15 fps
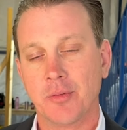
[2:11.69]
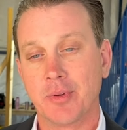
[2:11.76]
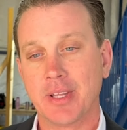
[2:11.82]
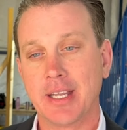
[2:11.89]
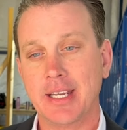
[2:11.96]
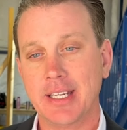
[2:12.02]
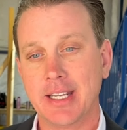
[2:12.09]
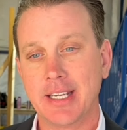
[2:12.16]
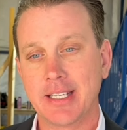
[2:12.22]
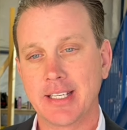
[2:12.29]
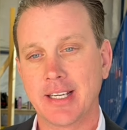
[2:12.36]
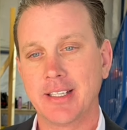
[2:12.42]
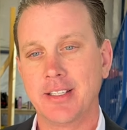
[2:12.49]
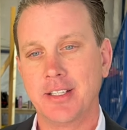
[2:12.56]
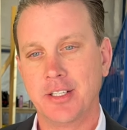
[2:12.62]
When they need to get
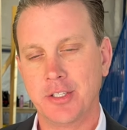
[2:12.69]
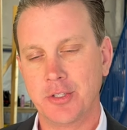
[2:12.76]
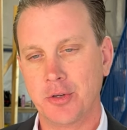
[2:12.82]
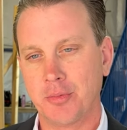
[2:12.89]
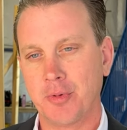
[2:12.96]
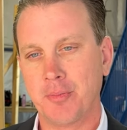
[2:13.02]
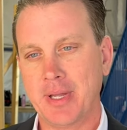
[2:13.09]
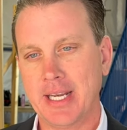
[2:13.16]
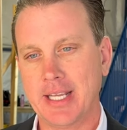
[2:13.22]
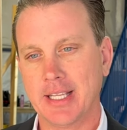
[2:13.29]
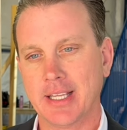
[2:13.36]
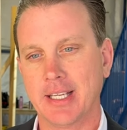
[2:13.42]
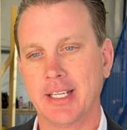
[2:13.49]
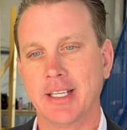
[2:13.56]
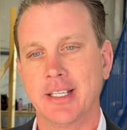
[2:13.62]
done, you do them
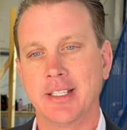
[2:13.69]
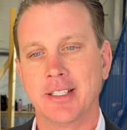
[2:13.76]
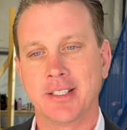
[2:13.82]
immediately.